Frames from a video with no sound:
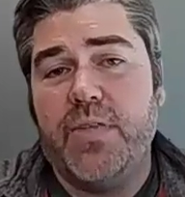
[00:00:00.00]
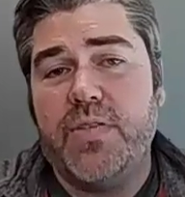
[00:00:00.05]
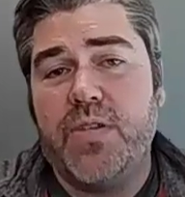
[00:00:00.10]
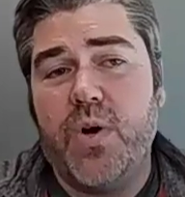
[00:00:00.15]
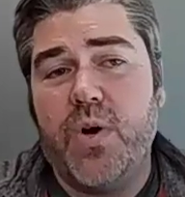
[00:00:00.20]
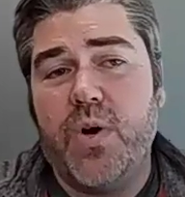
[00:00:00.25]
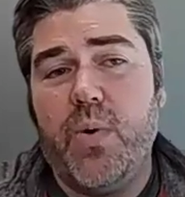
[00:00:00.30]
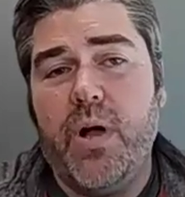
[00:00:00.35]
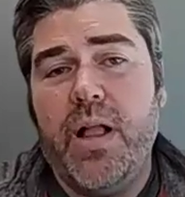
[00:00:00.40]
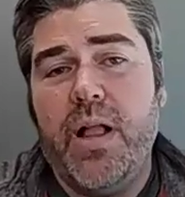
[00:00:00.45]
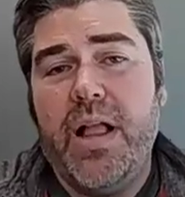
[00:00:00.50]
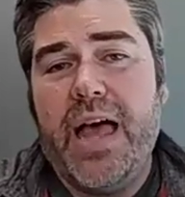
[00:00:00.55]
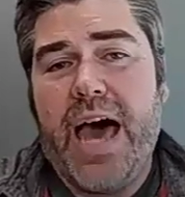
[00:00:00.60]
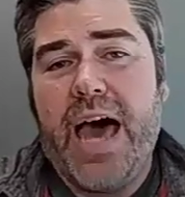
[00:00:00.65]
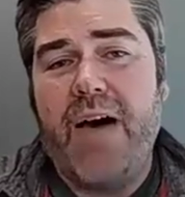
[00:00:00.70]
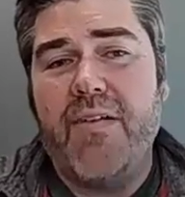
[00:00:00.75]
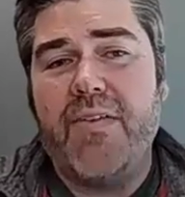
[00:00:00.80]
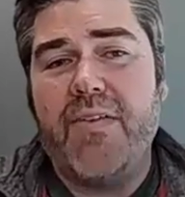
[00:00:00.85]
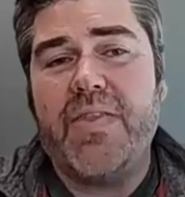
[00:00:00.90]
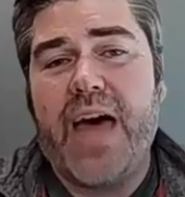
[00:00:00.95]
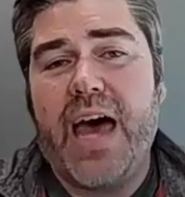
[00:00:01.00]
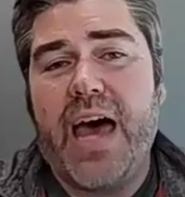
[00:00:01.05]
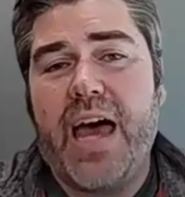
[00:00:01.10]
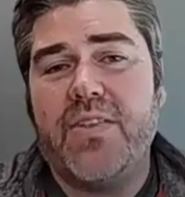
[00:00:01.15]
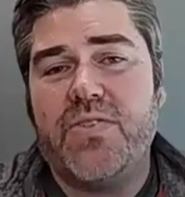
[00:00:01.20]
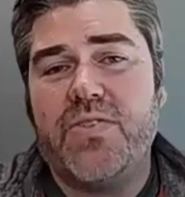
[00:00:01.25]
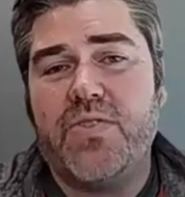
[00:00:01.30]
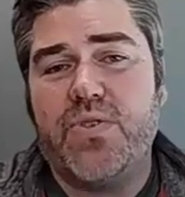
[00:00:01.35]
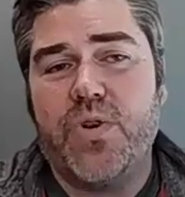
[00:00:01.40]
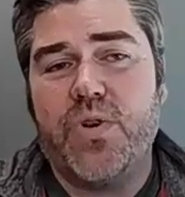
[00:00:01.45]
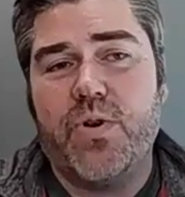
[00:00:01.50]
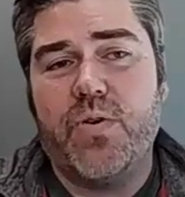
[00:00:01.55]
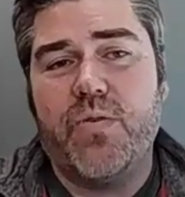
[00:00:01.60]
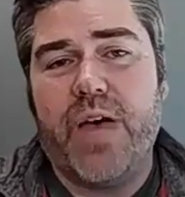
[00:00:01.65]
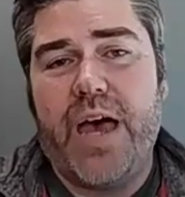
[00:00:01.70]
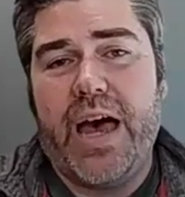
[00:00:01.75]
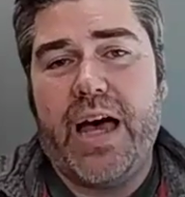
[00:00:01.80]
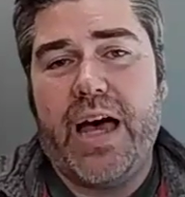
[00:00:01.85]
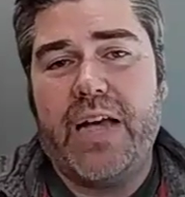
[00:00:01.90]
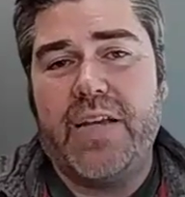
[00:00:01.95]
And so having that
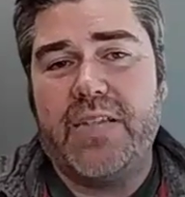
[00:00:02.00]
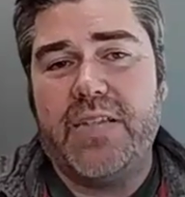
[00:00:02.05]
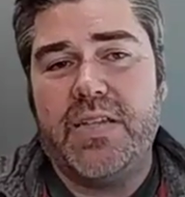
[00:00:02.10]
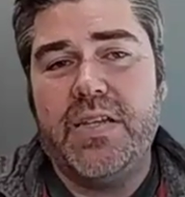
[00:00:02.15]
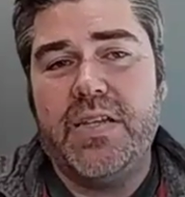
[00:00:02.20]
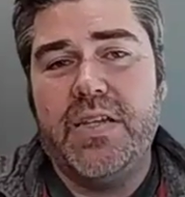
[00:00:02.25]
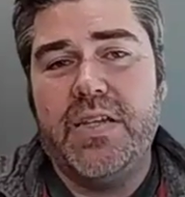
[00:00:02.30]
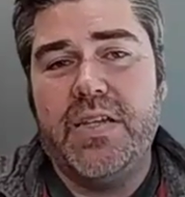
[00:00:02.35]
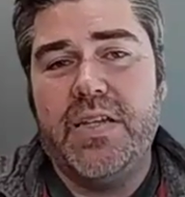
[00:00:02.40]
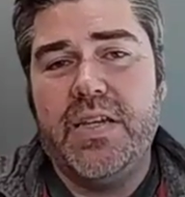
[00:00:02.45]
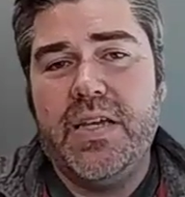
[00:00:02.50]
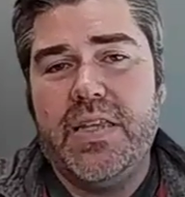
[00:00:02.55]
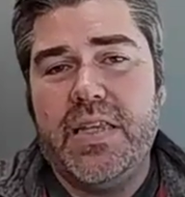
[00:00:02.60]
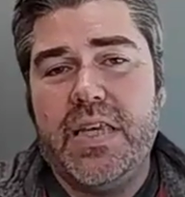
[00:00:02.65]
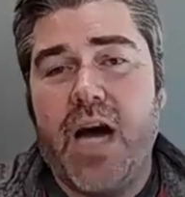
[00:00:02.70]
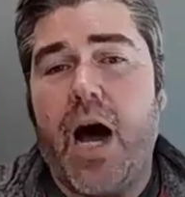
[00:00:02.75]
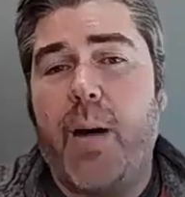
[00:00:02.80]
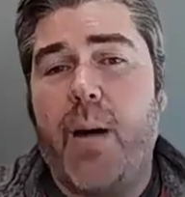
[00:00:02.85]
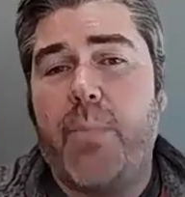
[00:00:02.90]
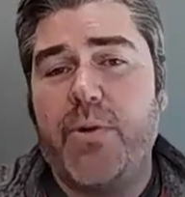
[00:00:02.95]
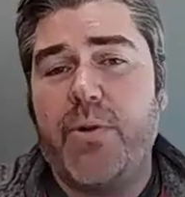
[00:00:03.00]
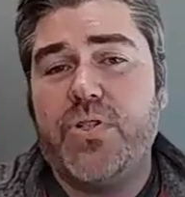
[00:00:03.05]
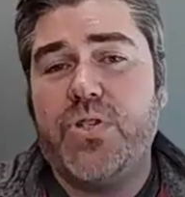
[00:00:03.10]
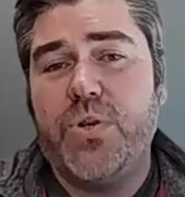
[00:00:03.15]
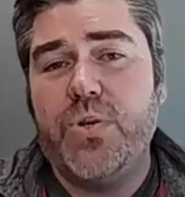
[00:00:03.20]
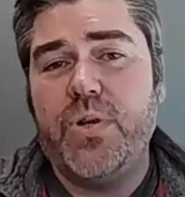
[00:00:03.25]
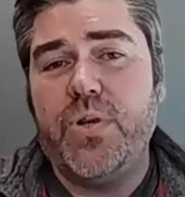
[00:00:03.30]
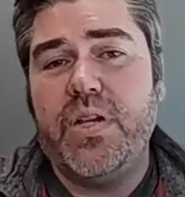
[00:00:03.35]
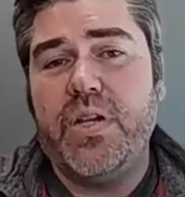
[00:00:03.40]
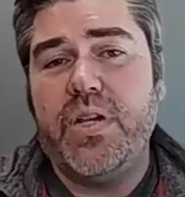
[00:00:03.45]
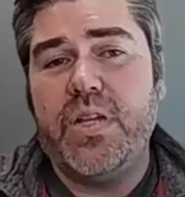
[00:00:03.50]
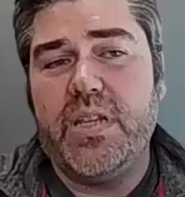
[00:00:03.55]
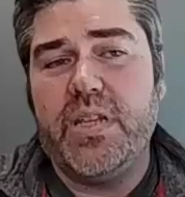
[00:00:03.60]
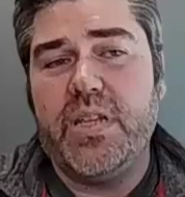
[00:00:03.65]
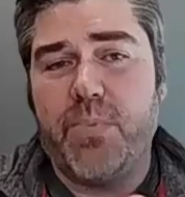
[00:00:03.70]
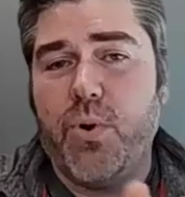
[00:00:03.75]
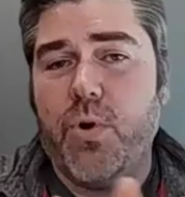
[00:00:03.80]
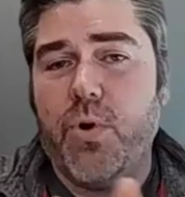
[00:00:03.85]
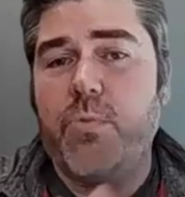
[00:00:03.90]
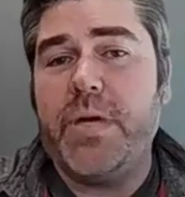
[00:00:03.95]
serve as the opportunity
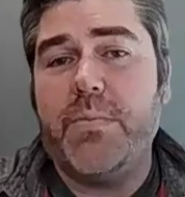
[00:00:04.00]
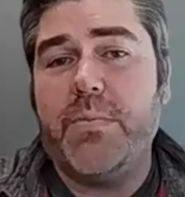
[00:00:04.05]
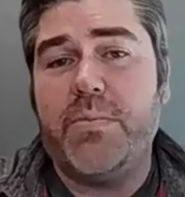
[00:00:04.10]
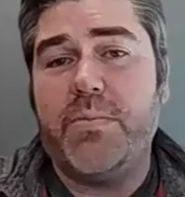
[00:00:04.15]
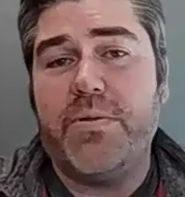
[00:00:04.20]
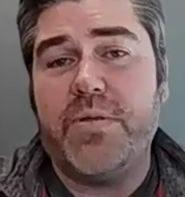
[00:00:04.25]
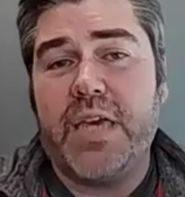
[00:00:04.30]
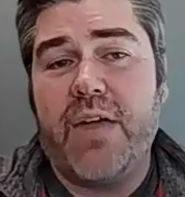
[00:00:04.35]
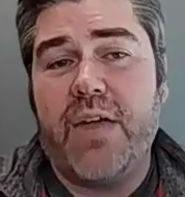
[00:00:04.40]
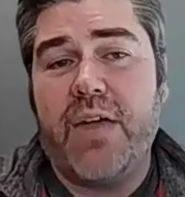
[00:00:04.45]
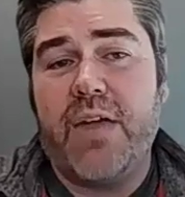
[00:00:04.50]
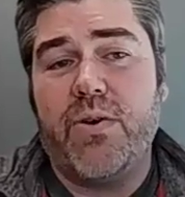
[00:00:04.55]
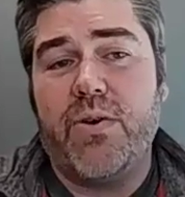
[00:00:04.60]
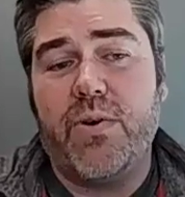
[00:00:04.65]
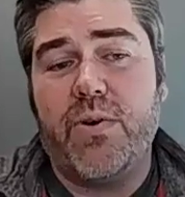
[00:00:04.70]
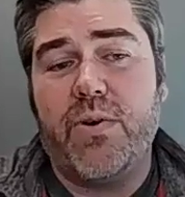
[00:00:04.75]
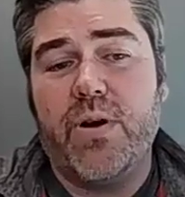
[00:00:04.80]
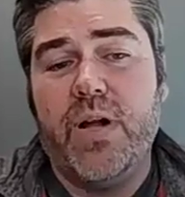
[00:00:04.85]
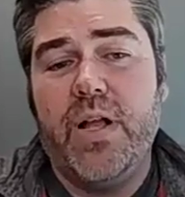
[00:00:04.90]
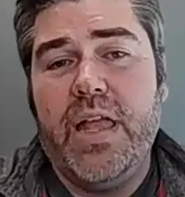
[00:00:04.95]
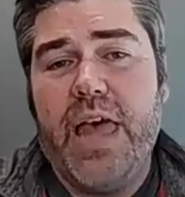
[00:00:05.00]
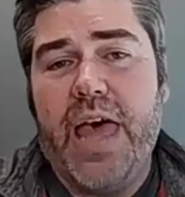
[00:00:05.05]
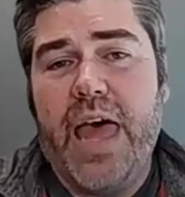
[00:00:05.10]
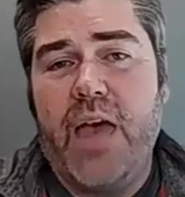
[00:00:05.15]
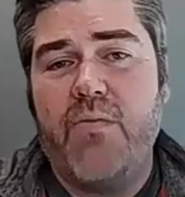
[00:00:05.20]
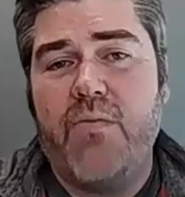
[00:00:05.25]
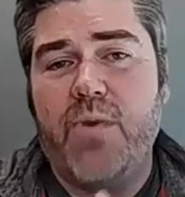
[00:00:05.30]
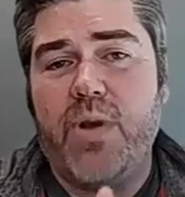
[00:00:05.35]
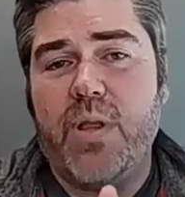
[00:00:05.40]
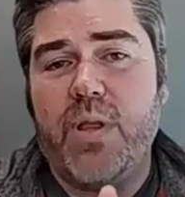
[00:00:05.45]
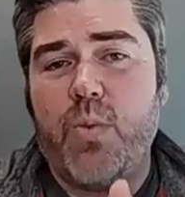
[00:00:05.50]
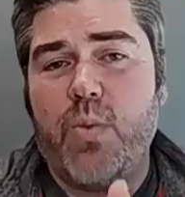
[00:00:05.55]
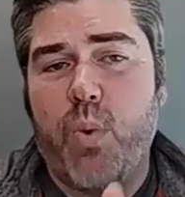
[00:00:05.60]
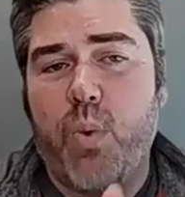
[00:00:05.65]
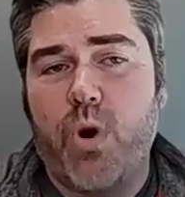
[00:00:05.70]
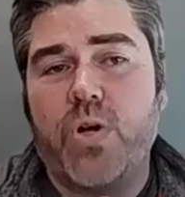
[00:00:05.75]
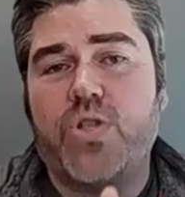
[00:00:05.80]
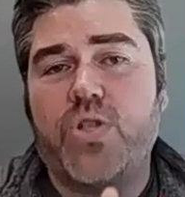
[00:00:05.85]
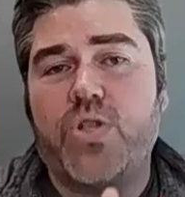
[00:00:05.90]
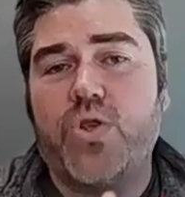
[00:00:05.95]
to pull people together and really
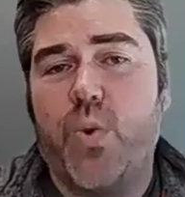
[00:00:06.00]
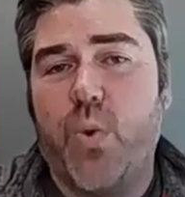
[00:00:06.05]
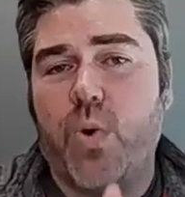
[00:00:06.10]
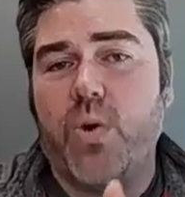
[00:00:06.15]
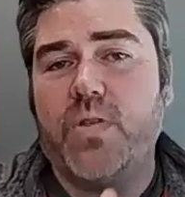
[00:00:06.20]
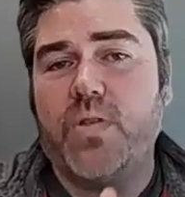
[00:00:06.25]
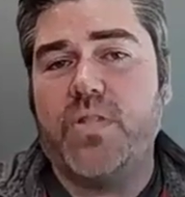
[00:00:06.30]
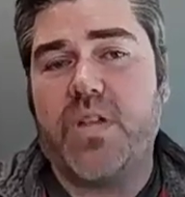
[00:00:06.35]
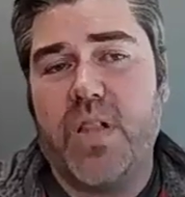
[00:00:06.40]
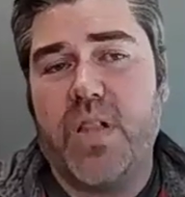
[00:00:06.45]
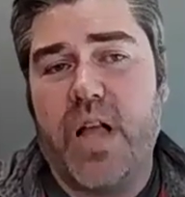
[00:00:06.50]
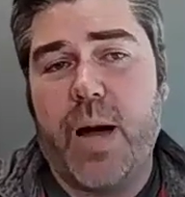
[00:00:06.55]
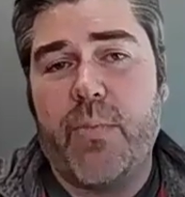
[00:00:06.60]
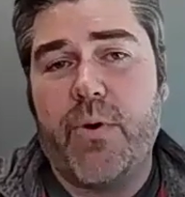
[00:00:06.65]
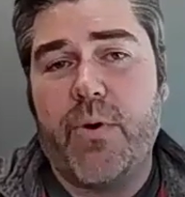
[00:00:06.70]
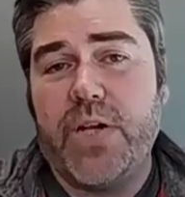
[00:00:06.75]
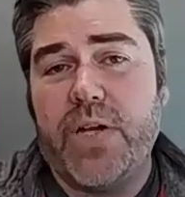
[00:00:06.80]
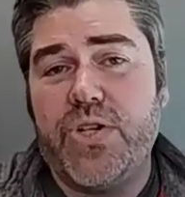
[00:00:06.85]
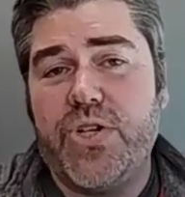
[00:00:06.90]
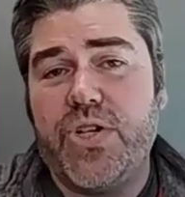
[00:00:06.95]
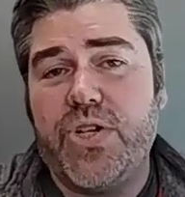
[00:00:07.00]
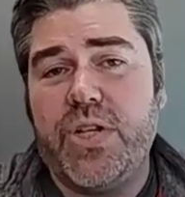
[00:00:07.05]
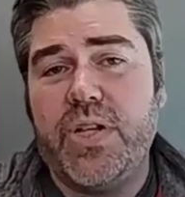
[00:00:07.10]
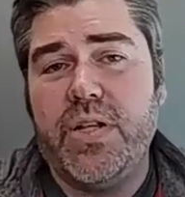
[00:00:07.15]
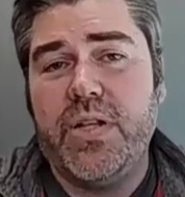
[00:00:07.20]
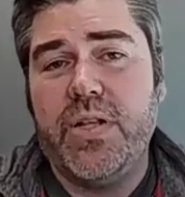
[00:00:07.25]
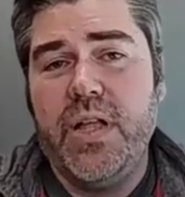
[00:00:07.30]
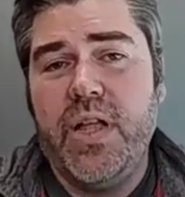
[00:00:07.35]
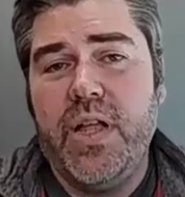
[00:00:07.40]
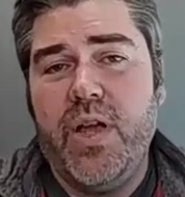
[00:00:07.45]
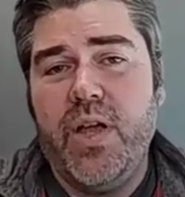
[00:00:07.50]
work towards a collaboration